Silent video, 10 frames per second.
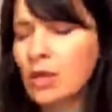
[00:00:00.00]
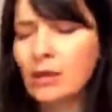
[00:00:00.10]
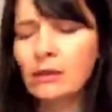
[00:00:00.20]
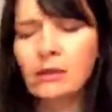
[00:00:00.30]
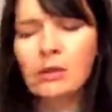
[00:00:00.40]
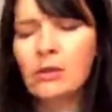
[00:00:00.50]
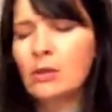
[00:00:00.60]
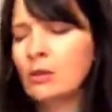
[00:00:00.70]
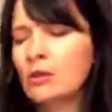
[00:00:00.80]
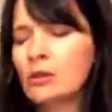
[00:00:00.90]
hide the
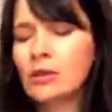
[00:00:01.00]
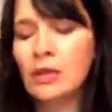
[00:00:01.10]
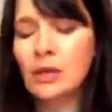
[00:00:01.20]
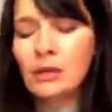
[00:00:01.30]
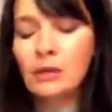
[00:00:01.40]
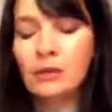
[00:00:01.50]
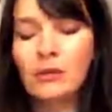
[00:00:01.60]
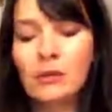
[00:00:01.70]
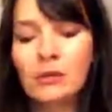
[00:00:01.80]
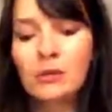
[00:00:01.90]
hurt now.
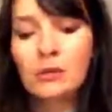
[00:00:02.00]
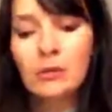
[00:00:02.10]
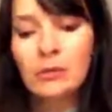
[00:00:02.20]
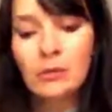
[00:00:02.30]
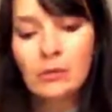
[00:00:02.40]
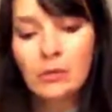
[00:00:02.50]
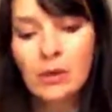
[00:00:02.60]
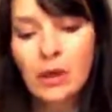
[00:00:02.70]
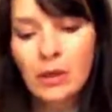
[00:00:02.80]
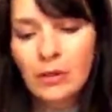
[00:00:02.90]

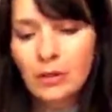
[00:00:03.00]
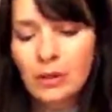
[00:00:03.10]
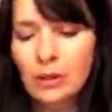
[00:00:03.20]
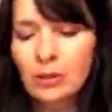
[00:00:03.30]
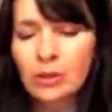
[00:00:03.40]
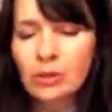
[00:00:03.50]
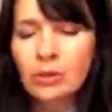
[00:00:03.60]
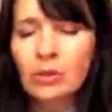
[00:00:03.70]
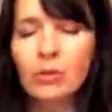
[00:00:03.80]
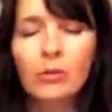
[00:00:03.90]
There's
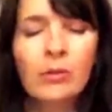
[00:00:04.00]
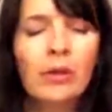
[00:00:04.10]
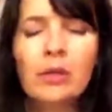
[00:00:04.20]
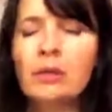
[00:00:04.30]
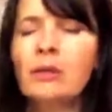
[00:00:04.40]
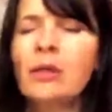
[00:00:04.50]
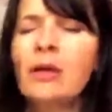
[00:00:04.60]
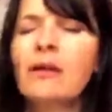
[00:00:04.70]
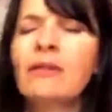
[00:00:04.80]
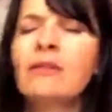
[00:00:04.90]
no one
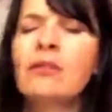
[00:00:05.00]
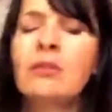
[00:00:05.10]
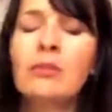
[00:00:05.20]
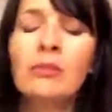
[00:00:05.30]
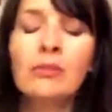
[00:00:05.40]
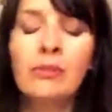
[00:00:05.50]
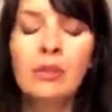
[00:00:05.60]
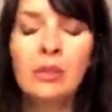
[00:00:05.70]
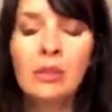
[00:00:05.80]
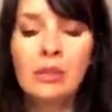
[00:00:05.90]
left to
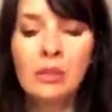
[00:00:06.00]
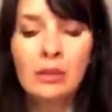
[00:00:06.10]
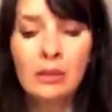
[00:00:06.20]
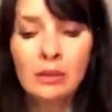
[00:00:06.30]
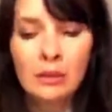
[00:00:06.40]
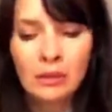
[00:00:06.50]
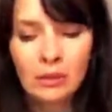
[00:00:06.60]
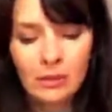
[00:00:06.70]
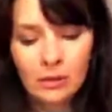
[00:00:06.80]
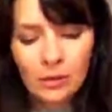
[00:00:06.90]
fear.
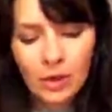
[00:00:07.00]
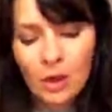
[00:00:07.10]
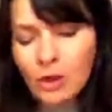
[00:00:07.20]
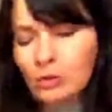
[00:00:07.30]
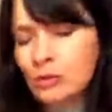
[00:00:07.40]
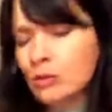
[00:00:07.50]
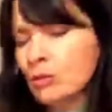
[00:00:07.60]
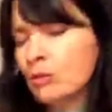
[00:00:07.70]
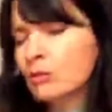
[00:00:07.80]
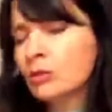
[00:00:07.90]

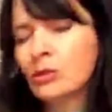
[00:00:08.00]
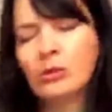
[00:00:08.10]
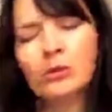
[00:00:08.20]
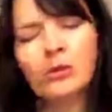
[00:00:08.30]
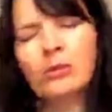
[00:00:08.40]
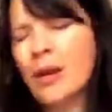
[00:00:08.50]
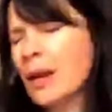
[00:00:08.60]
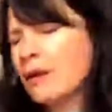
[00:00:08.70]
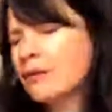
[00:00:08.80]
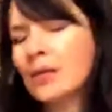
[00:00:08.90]
Don't turn
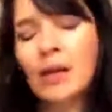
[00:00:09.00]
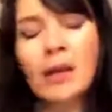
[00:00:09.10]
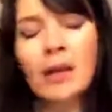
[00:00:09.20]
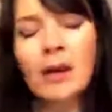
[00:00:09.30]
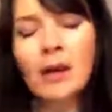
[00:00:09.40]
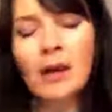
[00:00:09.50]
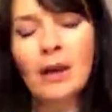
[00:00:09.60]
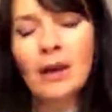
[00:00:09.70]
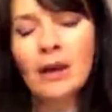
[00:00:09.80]
around now.